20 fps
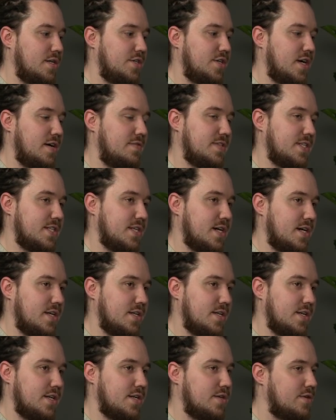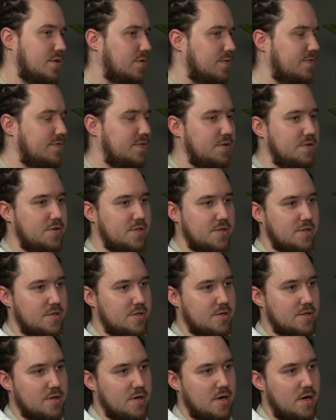Travis Scott or
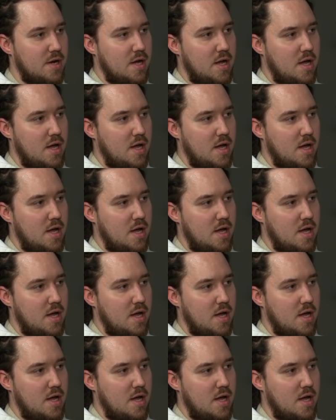Future